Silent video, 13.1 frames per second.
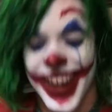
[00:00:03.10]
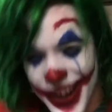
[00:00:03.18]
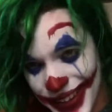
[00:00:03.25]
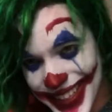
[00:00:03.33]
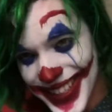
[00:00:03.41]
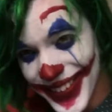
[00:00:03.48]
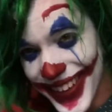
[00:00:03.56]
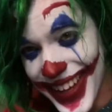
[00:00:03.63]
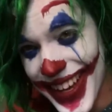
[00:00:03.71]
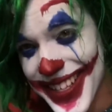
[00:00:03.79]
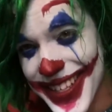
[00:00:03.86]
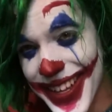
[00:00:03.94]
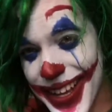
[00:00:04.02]
What's up,
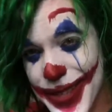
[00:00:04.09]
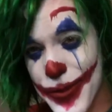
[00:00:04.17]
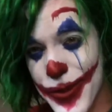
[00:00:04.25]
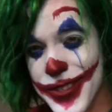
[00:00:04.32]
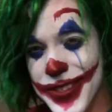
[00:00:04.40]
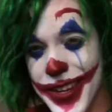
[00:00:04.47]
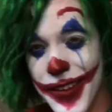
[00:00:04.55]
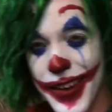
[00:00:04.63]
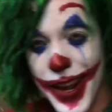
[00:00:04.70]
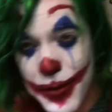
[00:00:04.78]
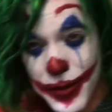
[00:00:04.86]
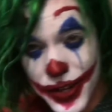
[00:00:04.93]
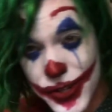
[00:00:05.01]
guys? It's Broseph.
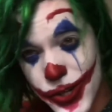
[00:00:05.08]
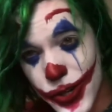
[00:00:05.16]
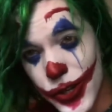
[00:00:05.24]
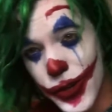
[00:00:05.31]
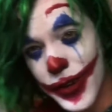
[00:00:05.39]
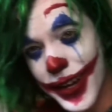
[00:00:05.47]
I'm going to show you